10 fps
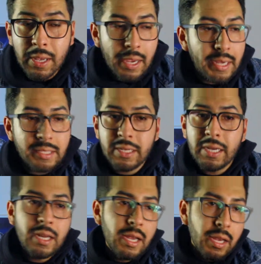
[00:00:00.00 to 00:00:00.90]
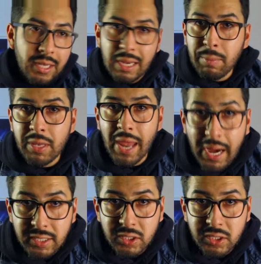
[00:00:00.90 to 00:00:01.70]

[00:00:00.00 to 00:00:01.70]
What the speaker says: He said, give me the hex